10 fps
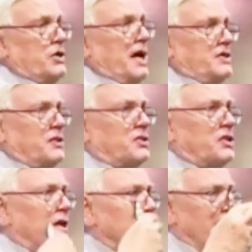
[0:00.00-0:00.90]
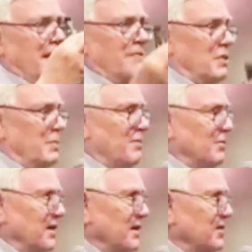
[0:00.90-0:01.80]
necessarily have to be
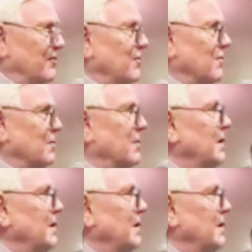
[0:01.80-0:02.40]
put in the form